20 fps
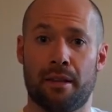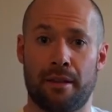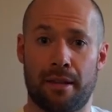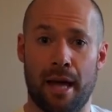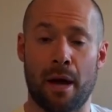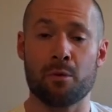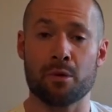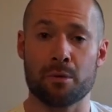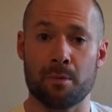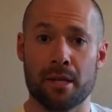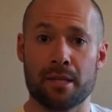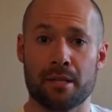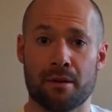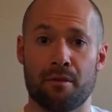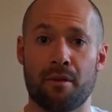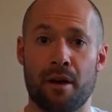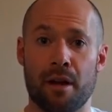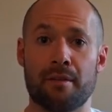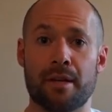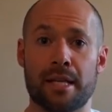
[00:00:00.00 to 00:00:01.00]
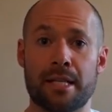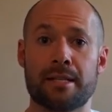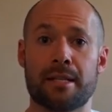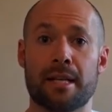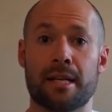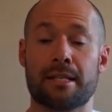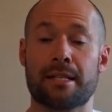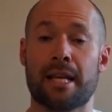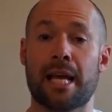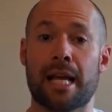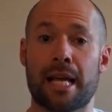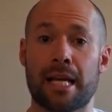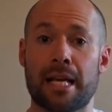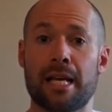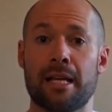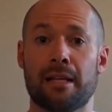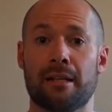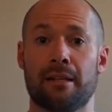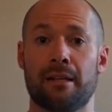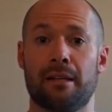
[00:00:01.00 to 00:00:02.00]
That was my survival instincts kicking
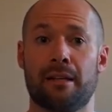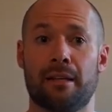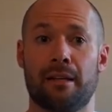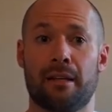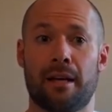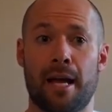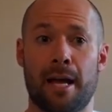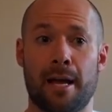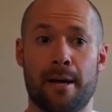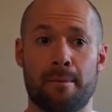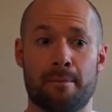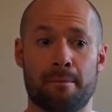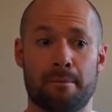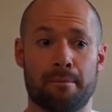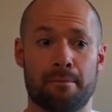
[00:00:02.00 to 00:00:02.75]
in. I